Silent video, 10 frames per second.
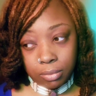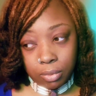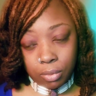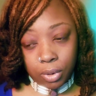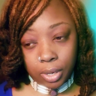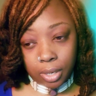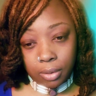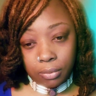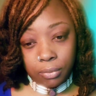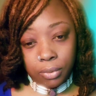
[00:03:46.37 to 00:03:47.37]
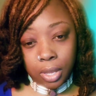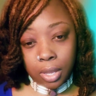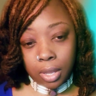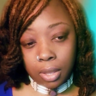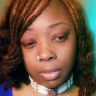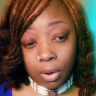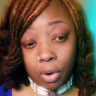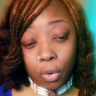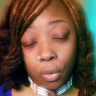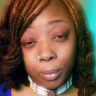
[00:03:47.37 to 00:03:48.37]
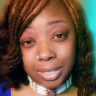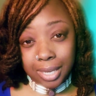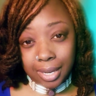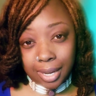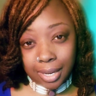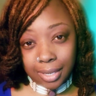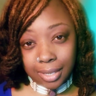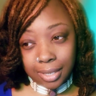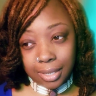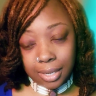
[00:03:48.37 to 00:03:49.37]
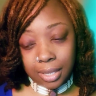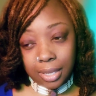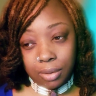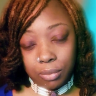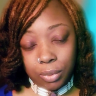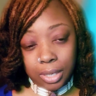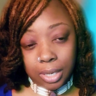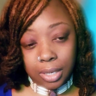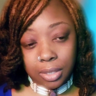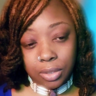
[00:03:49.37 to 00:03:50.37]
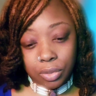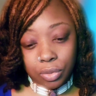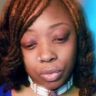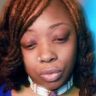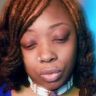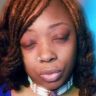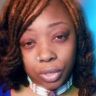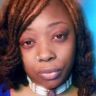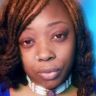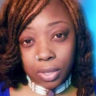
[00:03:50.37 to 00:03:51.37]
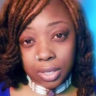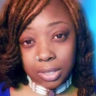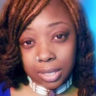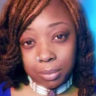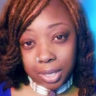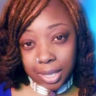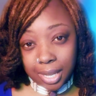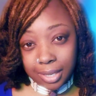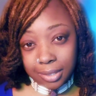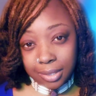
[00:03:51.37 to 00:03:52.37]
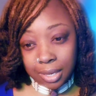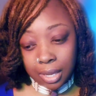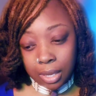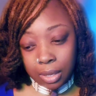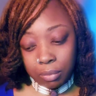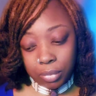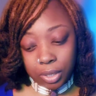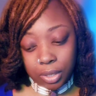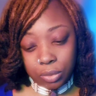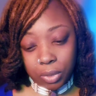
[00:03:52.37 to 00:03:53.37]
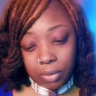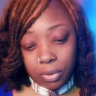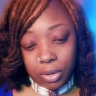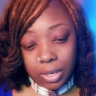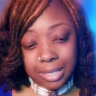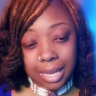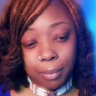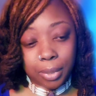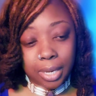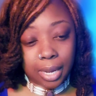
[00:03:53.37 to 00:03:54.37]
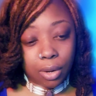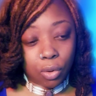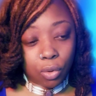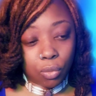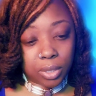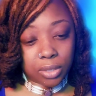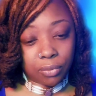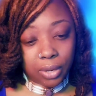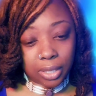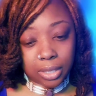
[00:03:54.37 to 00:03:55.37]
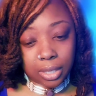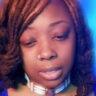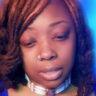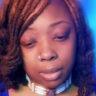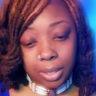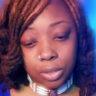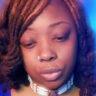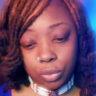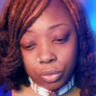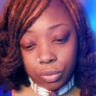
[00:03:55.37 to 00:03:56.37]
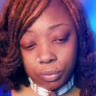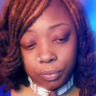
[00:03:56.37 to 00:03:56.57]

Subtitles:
Or if their home is chaotic, and then when they get to school, they're falling asleep in class because whatever is happening at home is affecting them at school.